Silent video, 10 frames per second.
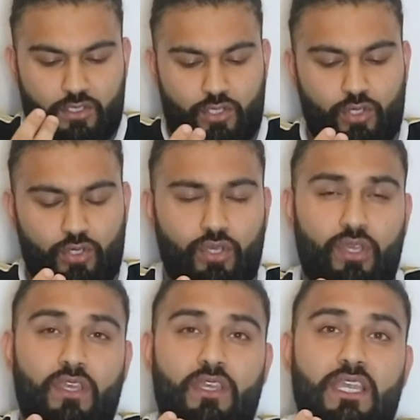Two,
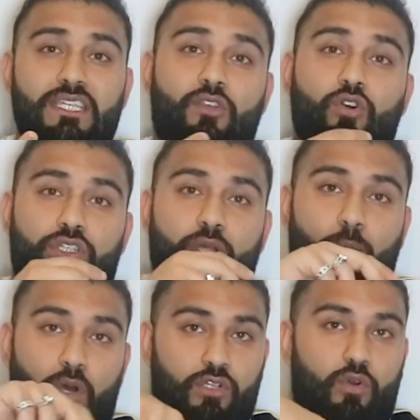it's got
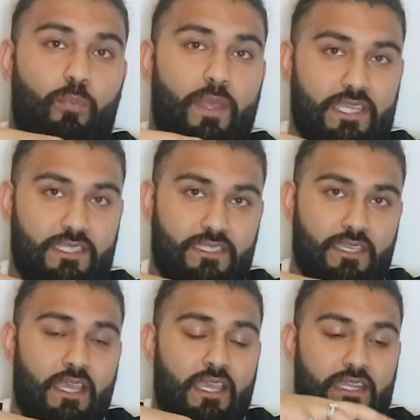tomato base.
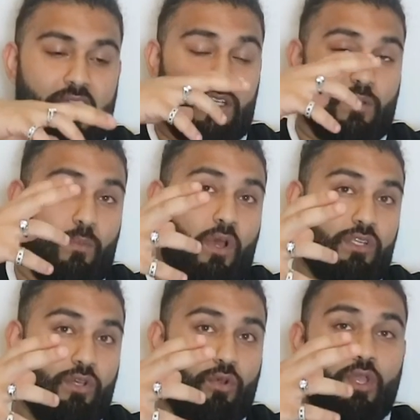Now,
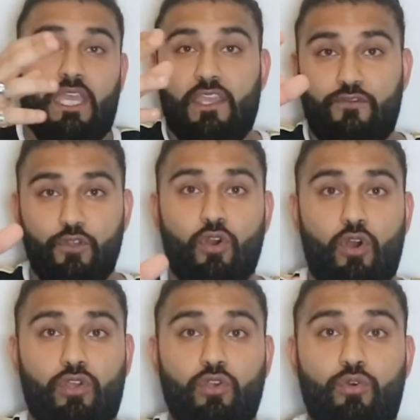tomato, if you
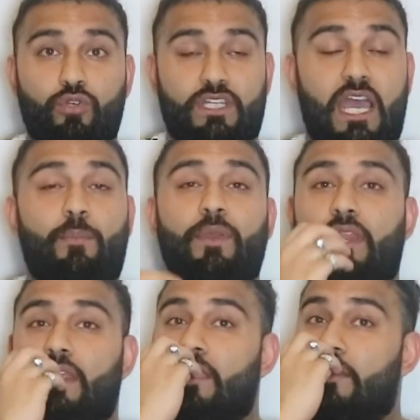go on Google and type
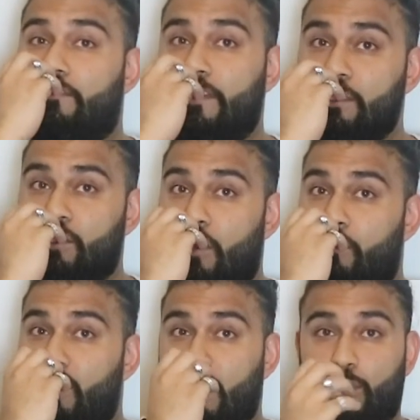in things to
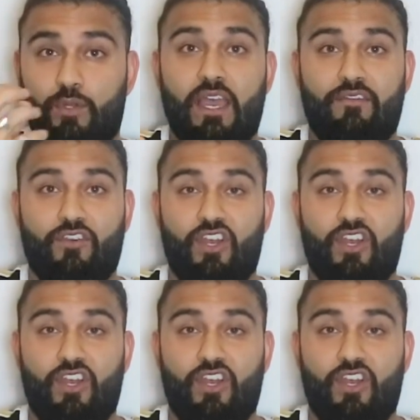avoid when you have